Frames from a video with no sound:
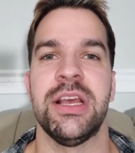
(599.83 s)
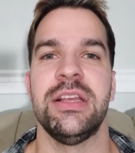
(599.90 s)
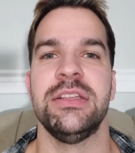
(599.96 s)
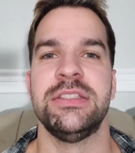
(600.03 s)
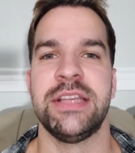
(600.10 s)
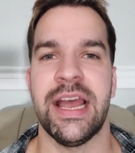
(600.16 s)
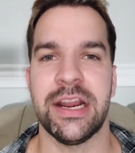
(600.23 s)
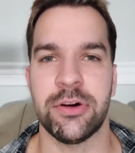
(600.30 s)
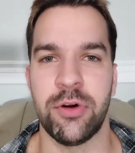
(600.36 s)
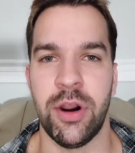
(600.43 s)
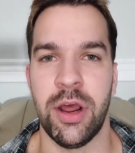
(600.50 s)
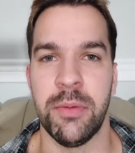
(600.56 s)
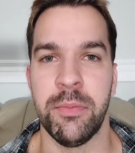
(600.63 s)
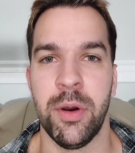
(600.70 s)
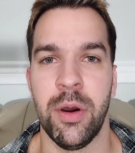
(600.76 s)

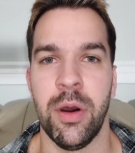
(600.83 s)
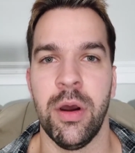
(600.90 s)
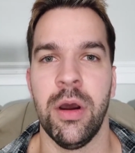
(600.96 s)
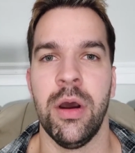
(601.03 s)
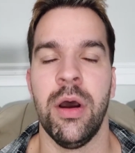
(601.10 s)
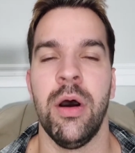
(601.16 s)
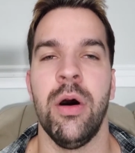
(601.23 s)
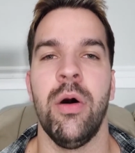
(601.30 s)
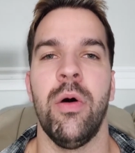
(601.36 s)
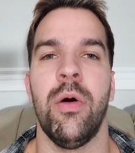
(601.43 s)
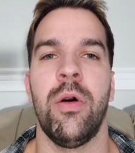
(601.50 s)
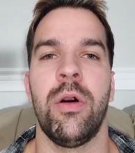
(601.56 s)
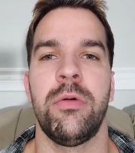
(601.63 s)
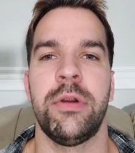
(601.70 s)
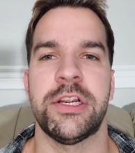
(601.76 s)
Zekrom
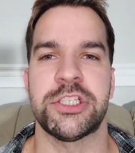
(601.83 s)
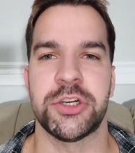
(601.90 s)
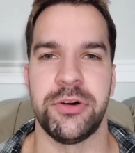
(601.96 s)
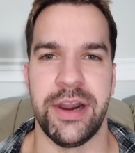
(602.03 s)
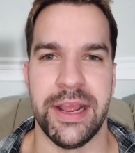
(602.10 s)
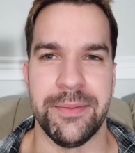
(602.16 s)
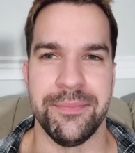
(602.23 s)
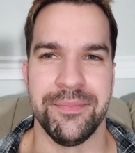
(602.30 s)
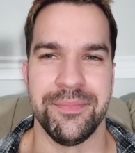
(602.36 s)
or Reshiram.